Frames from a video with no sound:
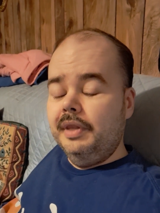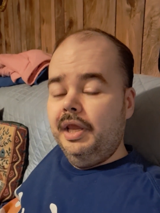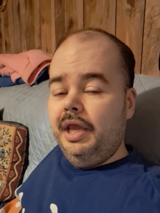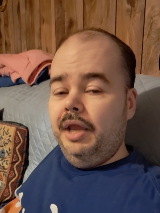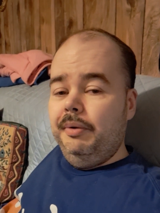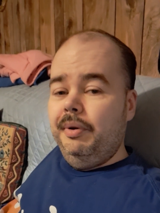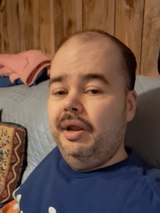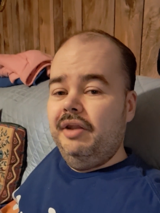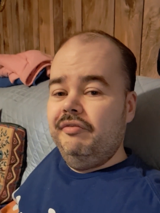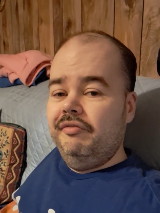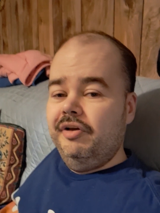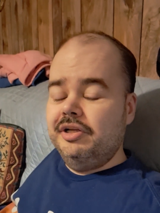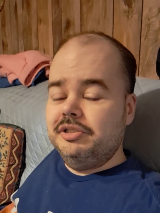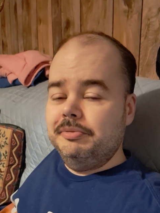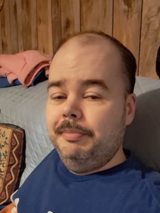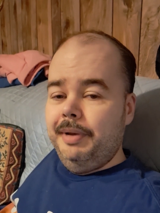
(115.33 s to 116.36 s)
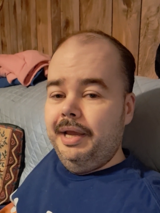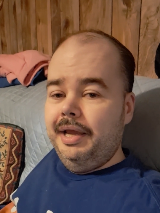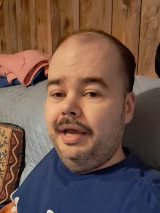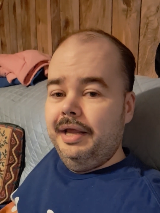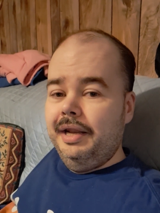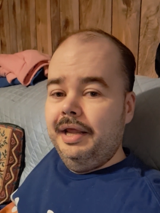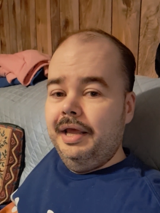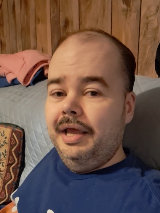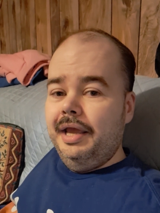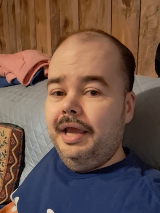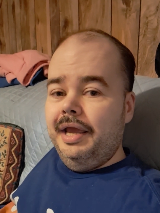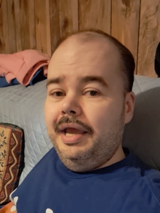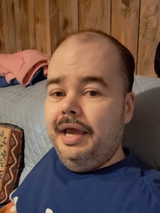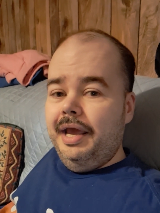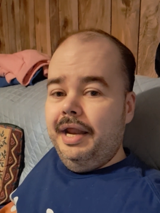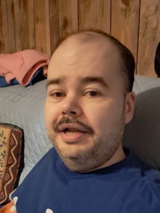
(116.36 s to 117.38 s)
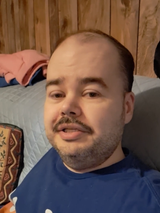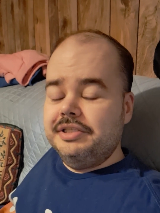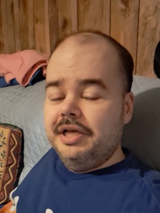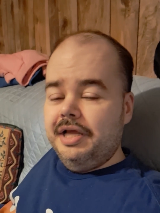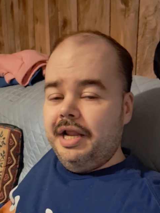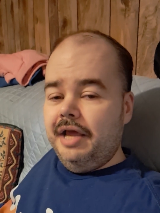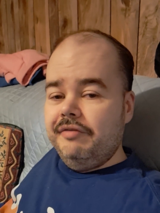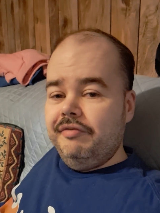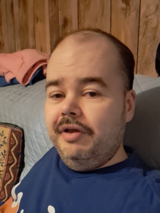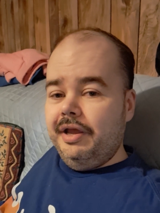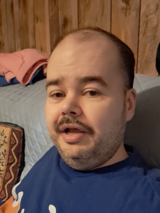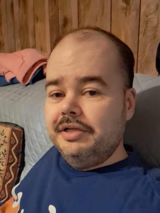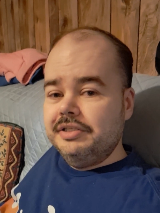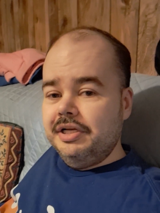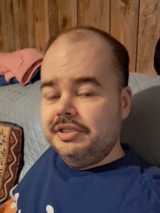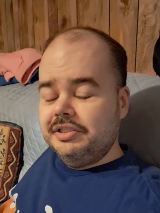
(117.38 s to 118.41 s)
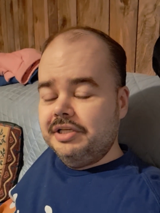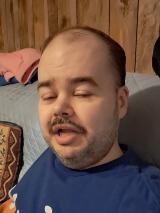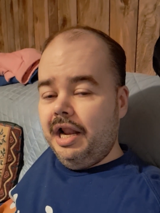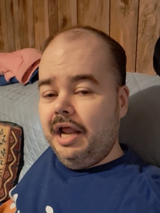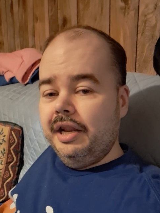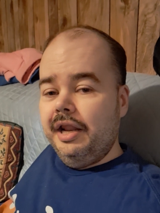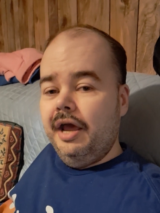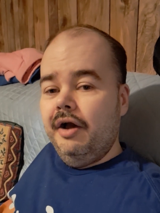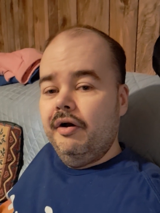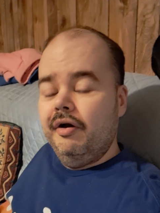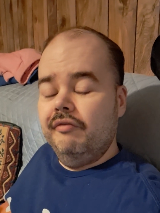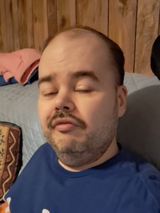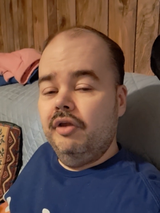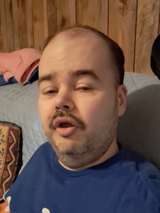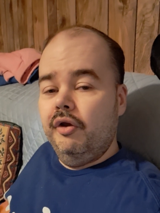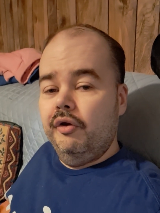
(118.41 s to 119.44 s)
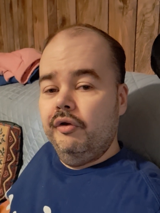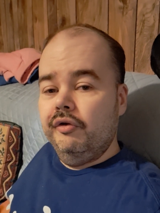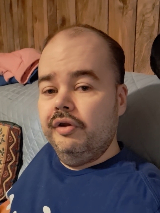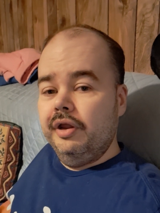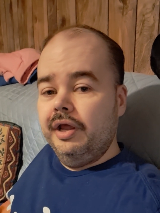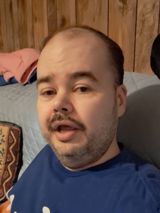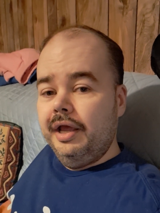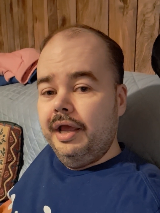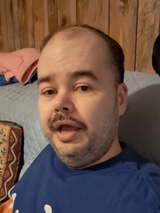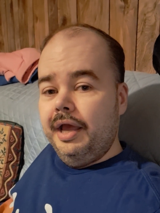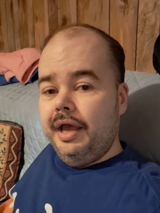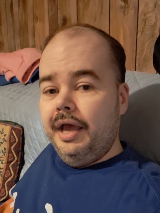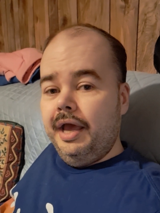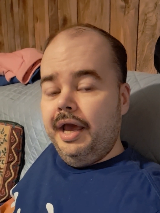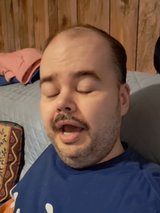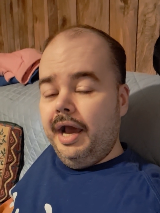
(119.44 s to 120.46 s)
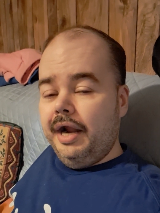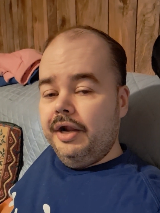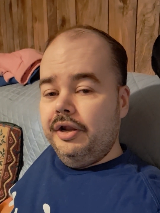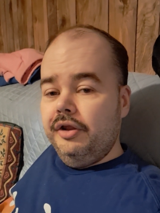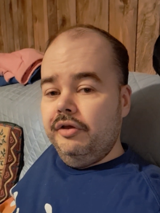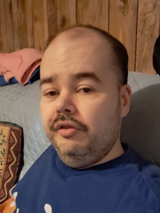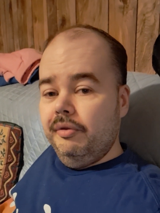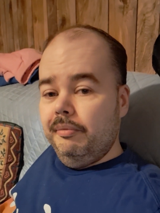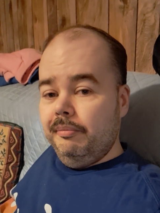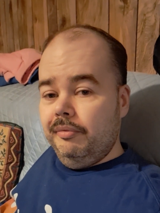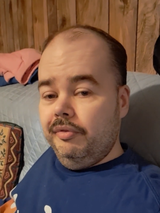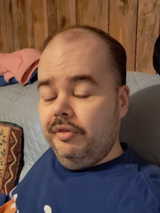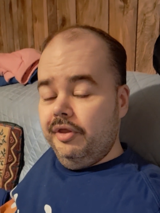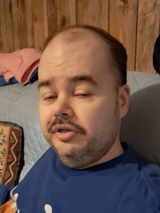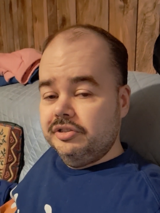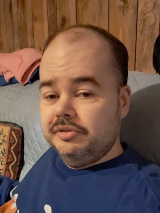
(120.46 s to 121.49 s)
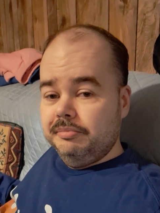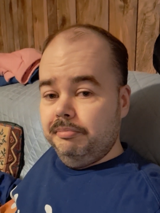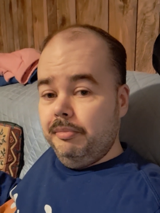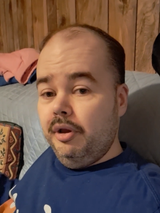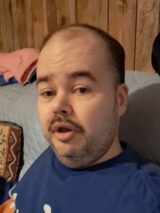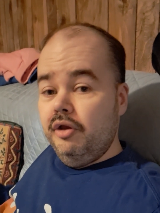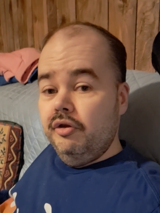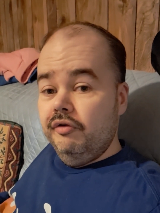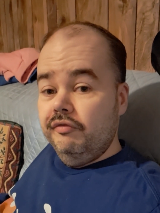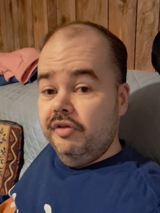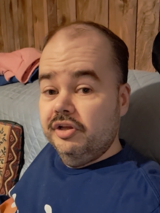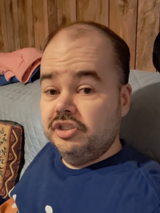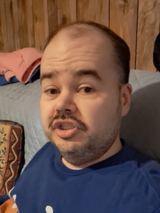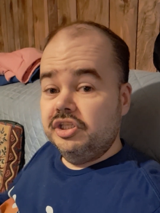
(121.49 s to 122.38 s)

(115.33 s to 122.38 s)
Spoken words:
he went to Vince McMahon. And he said, hey, Vince, he said, I now have learned how to do this move that